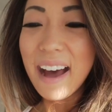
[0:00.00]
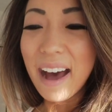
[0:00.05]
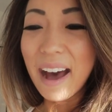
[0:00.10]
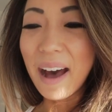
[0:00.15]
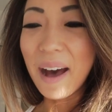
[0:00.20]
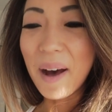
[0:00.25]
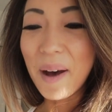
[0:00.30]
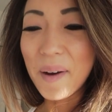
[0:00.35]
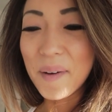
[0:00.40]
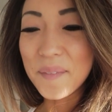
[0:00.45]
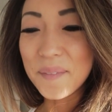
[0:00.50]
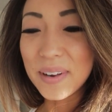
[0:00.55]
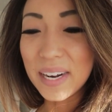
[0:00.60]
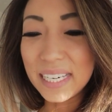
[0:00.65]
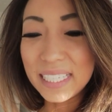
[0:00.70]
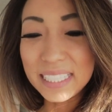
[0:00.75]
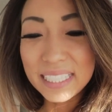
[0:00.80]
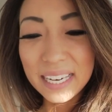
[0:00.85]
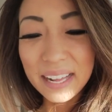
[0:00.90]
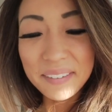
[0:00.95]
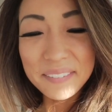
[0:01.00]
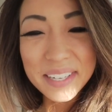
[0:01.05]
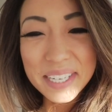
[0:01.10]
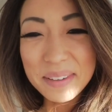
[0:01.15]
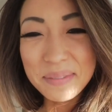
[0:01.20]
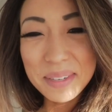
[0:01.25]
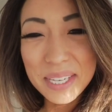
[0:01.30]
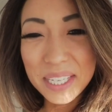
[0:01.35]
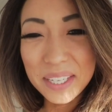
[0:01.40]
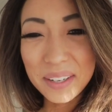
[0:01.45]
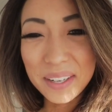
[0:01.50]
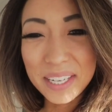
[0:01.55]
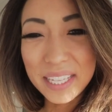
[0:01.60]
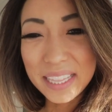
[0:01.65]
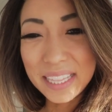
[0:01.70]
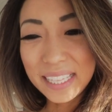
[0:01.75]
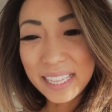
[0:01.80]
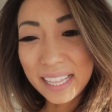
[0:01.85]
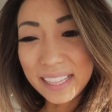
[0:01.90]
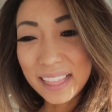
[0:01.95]
um, but I didn't have any meat or
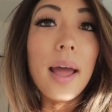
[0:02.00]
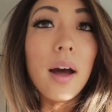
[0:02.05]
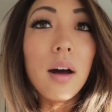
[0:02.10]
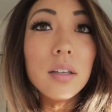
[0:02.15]
anything like that.